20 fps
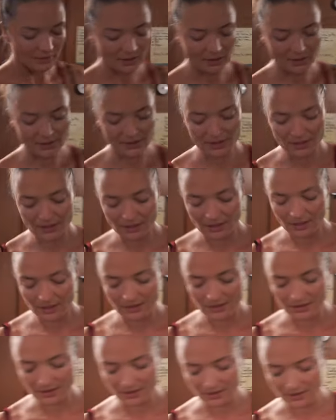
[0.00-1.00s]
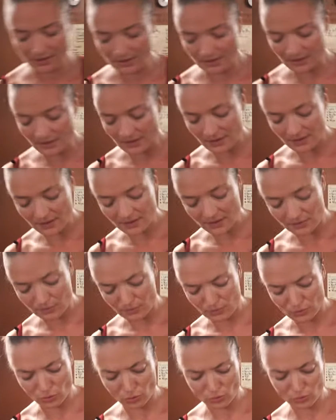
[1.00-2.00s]
it's like seven bucks
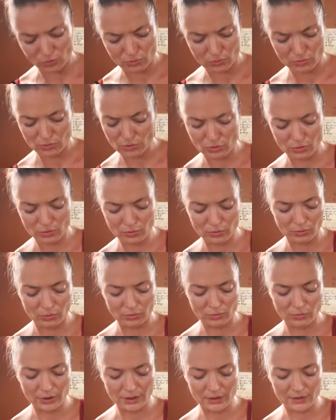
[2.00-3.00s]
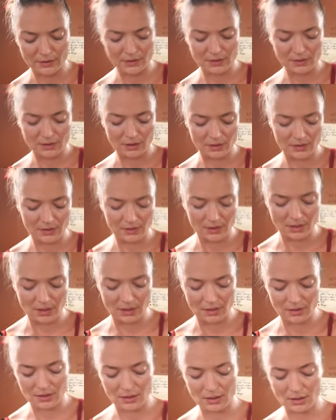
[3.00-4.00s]
maybe no, per no, no less i think
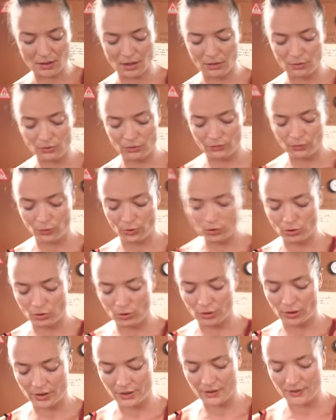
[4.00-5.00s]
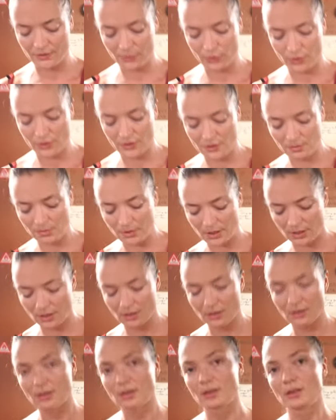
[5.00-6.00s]
it's around four dollars for this bag
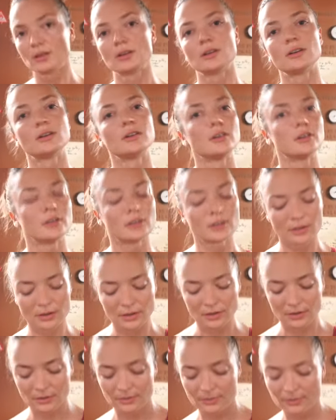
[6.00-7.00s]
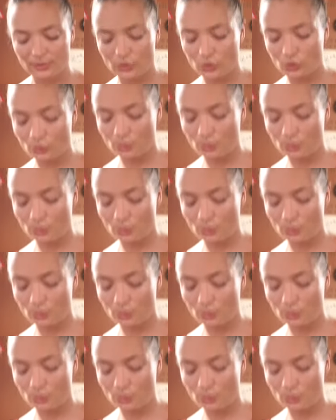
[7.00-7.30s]
uh-huh to